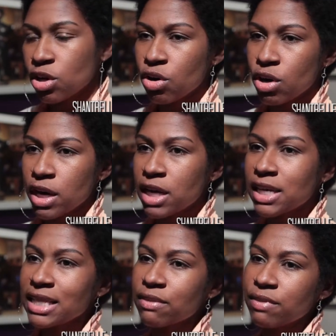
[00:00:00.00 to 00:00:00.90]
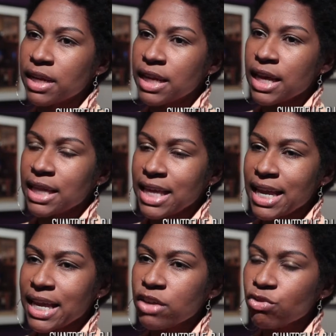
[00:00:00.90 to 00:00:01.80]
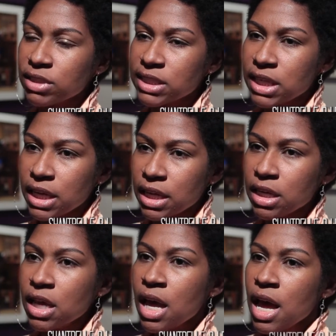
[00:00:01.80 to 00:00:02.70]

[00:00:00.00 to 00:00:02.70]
are collectively, I think, interested